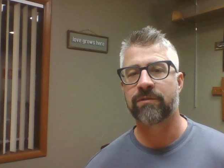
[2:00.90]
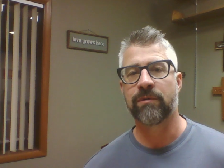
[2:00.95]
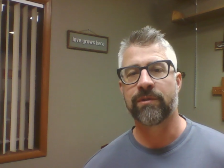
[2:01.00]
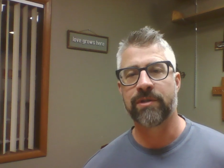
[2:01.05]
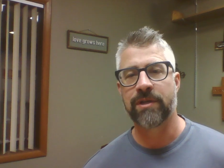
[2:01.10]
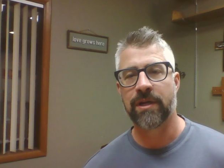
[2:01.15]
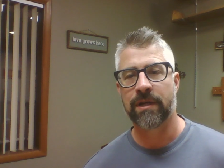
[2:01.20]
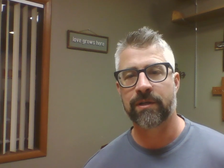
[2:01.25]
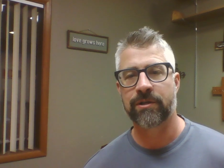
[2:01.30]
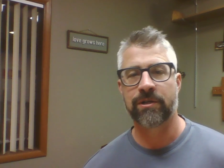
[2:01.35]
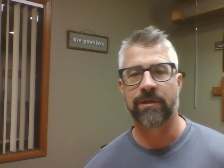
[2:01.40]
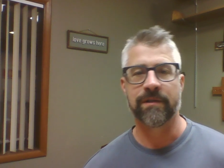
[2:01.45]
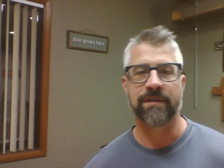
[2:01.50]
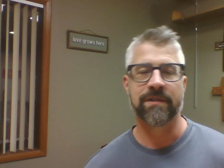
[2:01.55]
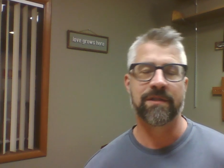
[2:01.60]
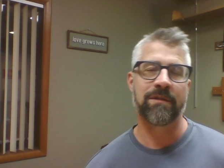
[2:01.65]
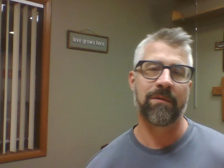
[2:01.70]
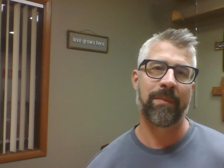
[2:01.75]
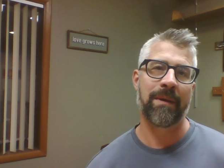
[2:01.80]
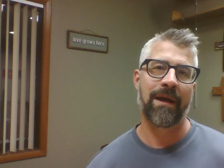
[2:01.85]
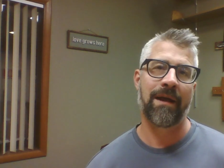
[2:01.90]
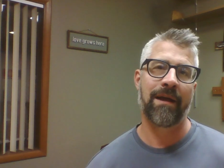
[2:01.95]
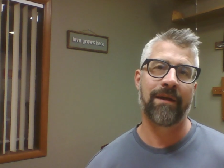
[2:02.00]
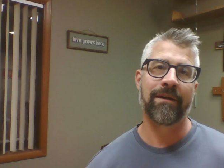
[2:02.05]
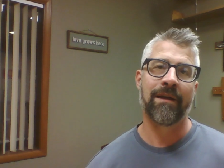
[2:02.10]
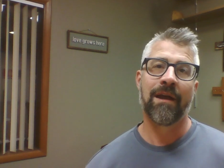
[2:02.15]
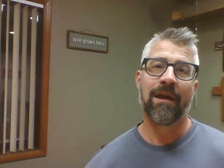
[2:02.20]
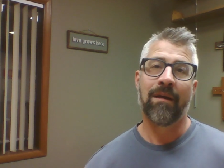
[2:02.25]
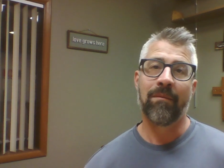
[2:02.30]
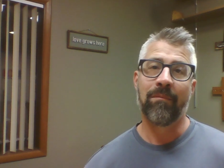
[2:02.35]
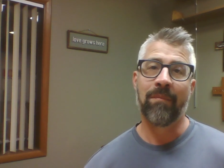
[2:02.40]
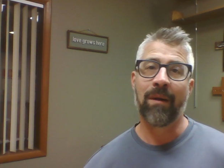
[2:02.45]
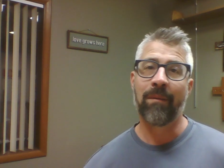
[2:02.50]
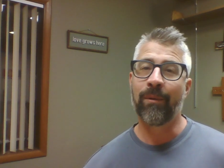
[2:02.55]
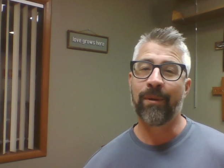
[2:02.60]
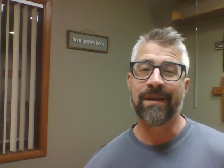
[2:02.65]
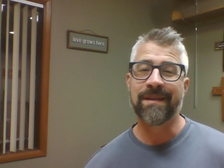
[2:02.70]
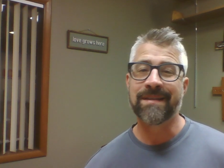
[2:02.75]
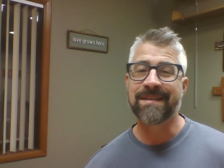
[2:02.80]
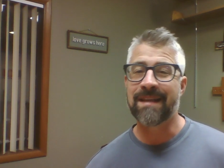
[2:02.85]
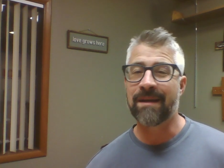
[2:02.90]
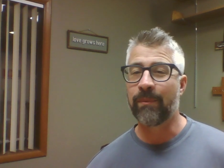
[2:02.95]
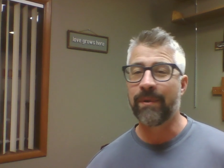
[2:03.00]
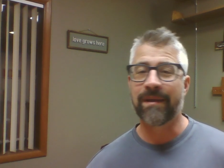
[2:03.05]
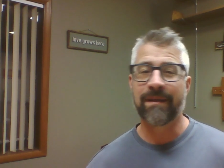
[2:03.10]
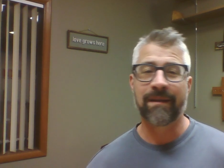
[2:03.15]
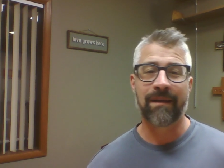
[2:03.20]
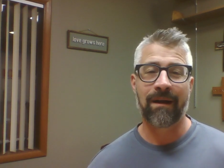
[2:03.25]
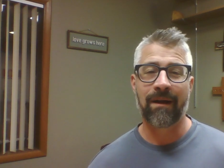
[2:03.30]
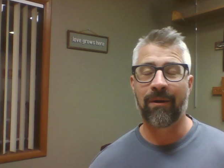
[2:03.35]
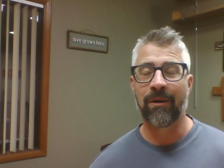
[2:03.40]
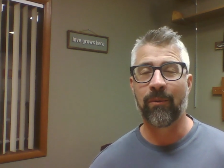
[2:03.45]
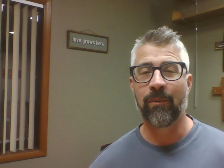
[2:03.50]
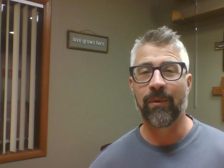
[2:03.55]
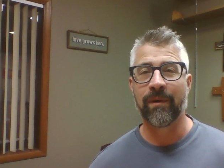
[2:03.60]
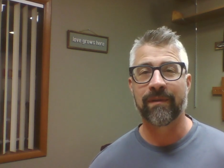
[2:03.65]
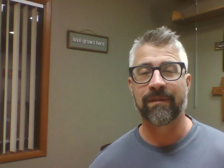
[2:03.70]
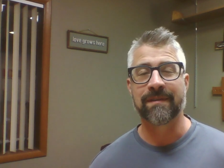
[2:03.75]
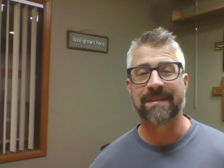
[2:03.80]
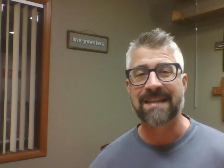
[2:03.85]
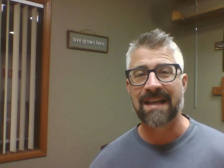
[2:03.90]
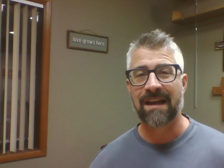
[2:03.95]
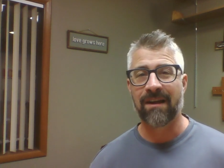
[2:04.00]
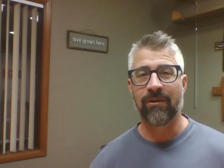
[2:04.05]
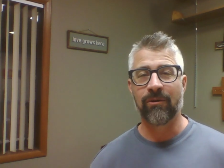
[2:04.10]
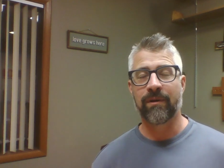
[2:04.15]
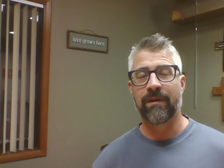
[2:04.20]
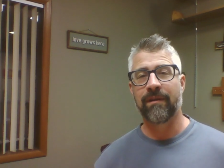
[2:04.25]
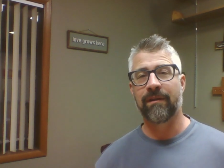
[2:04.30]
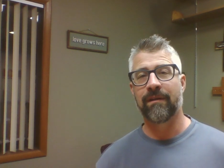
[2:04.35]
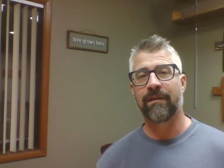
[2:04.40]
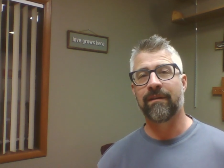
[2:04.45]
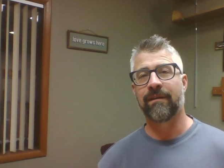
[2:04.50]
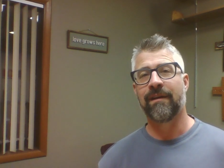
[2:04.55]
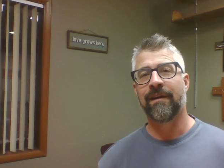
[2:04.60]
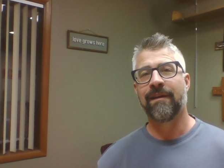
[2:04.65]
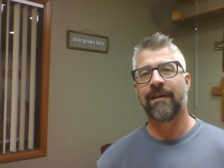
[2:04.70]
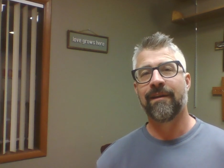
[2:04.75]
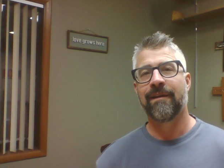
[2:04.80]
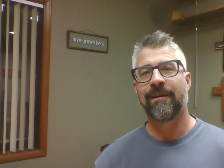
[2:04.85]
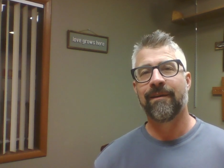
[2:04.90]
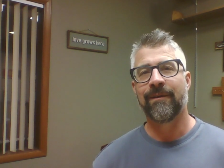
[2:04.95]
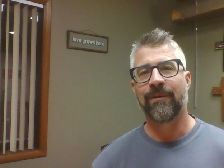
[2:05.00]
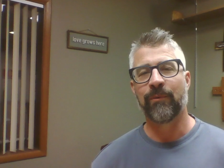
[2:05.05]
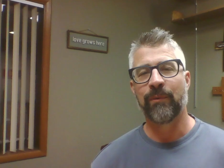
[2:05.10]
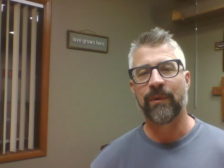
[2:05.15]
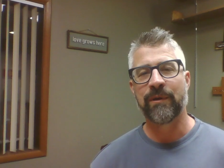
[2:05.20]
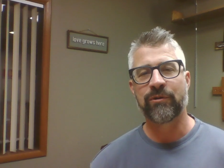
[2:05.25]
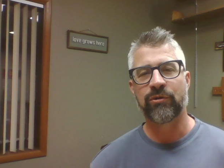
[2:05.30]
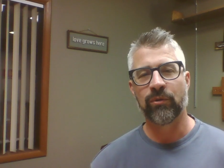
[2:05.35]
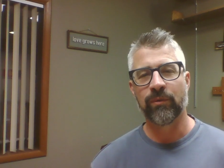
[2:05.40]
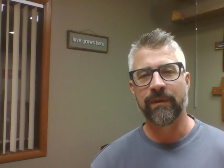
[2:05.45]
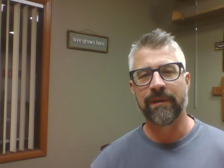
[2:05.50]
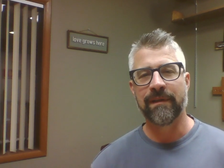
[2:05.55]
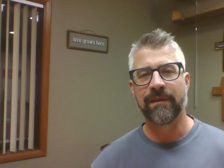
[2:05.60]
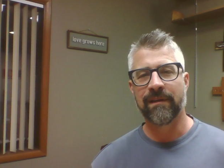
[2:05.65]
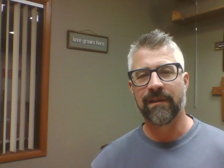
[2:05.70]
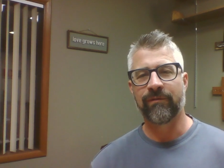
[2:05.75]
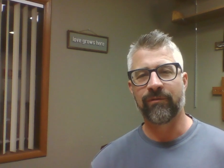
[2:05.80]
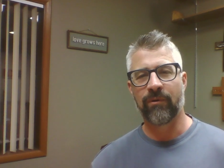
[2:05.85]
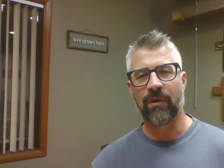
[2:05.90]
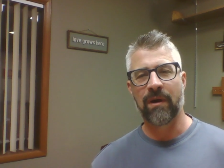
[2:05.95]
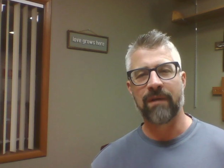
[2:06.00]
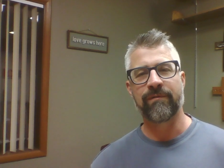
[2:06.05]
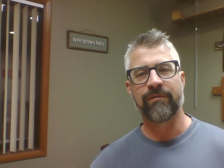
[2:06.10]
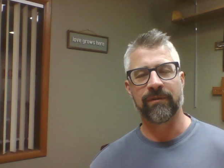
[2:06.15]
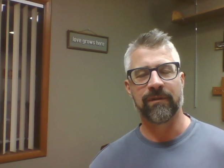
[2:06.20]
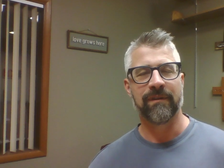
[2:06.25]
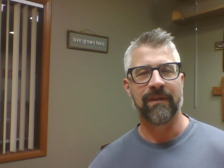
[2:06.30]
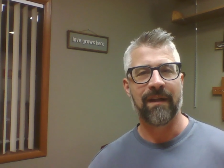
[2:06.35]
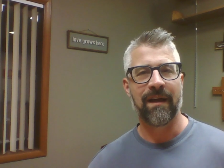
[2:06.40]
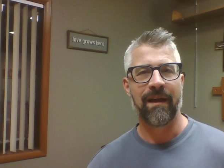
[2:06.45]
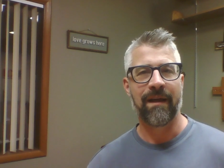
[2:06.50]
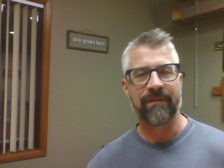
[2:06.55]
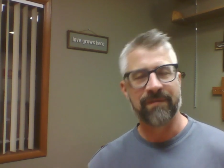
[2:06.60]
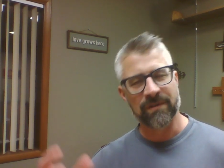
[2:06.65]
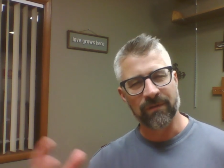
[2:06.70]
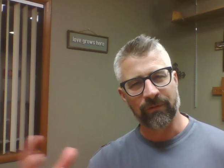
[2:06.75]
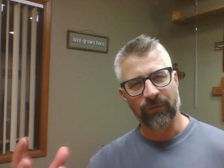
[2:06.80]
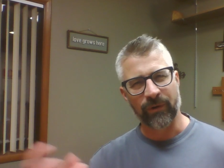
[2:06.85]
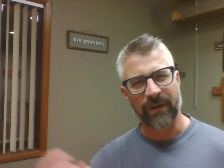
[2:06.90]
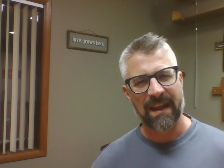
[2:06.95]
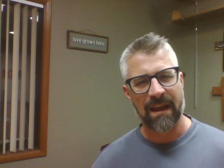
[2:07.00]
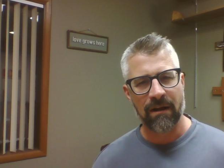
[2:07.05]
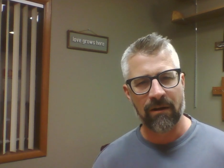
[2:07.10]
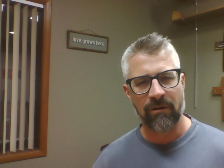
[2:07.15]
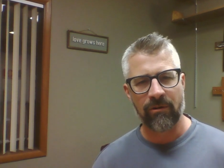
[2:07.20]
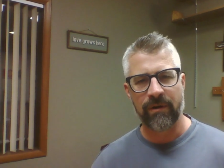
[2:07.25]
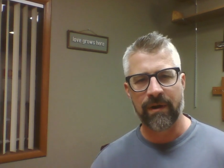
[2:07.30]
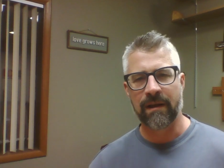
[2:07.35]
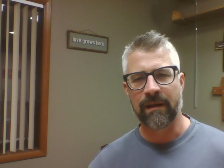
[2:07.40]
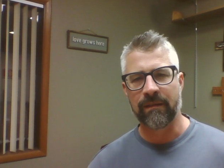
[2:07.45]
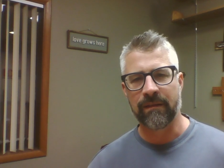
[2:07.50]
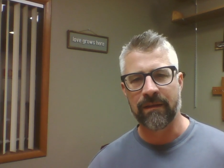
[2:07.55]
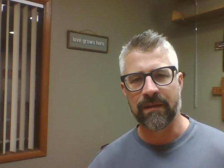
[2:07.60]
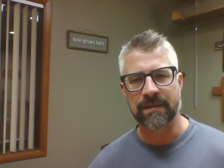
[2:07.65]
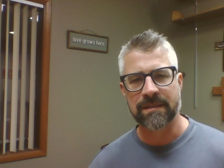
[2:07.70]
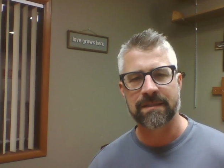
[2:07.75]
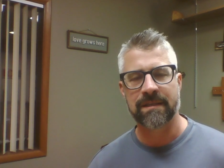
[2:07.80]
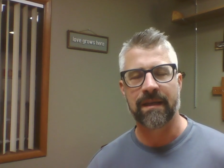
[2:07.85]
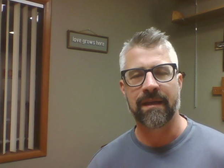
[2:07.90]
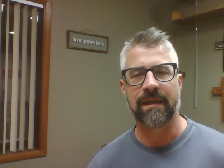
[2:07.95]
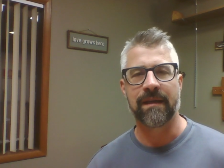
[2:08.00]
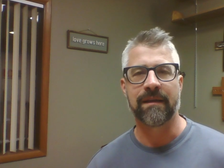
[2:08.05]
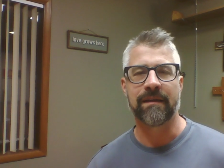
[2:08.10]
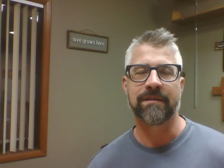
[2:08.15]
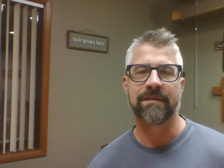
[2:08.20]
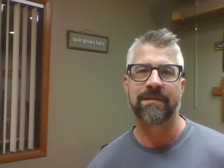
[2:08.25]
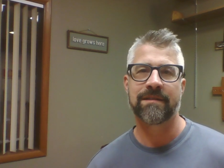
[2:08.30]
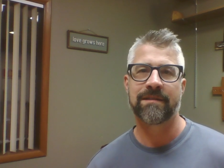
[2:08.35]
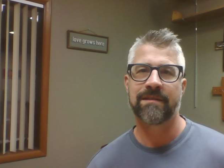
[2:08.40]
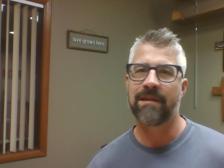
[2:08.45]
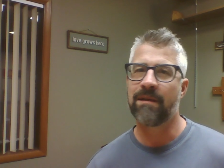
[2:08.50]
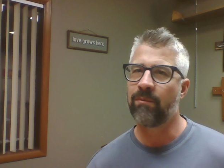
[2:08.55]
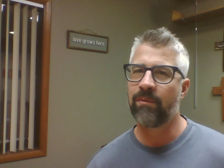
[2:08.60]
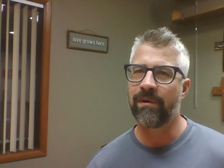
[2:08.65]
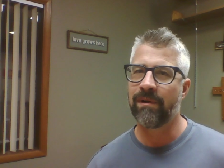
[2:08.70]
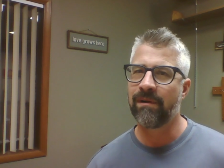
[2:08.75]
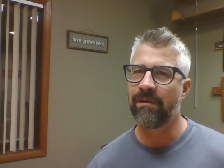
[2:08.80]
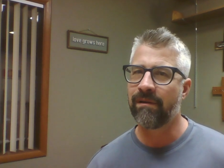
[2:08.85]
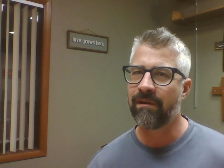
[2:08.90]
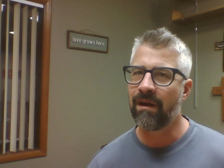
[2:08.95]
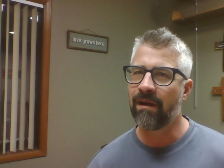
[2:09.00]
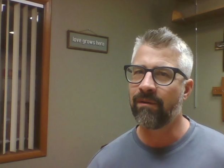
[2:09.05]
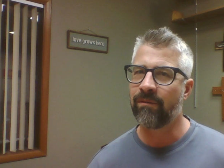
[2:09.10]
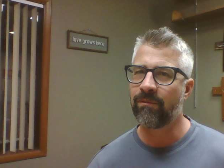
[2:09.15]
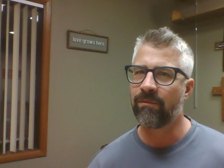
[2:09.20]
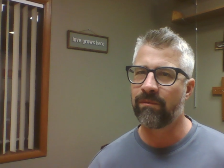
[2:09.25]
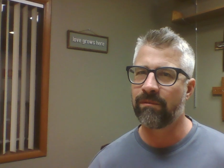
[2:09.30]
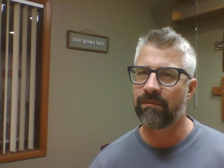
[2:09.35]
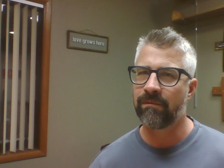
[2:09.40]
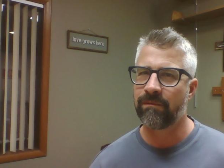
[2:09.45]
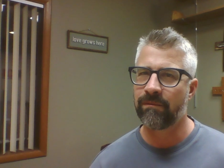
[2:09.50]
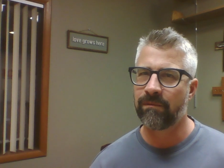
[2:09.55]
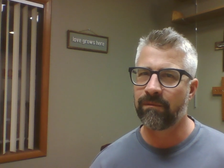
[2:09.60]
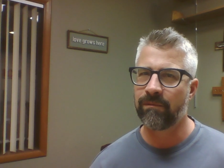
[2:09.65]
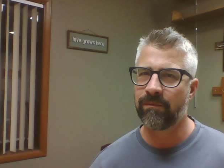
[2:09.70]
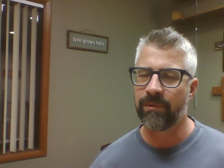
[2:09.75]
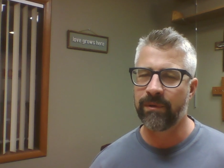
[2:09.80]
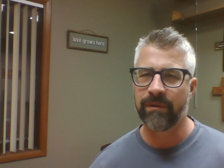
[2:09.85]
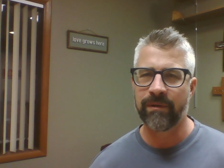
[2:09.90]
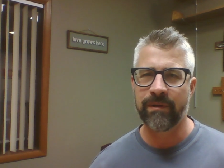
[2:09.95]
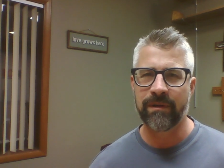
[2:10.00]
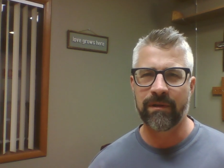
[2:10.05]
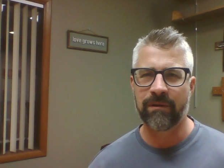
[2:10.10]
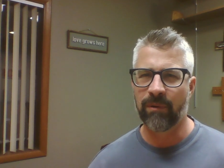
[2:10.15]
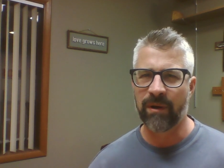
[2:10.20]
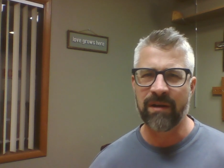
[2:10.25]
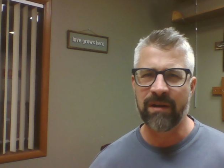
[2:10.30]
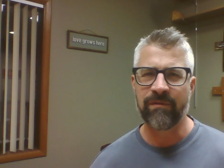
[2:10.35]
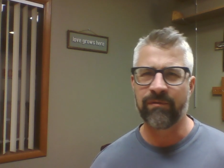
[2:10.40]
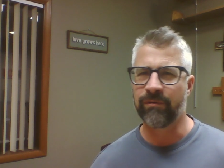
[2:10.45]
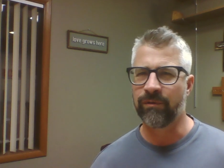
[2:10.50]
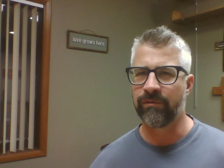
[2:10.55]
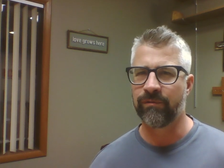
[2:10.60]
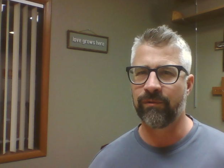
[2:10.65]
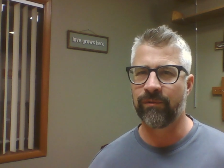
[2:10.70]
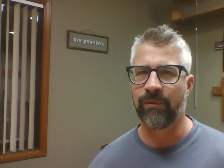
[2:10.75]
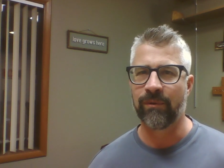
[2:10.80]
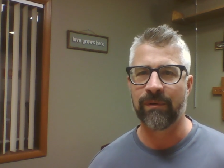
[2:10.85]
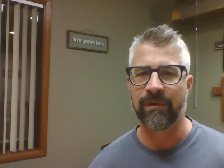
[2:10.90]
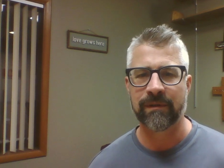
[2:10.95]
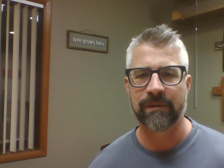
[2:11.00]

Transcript: rejections, the bad memories that we carry with us. How can, you know, we truly live grateful lives if we're carrying these things that we're not really grateful for?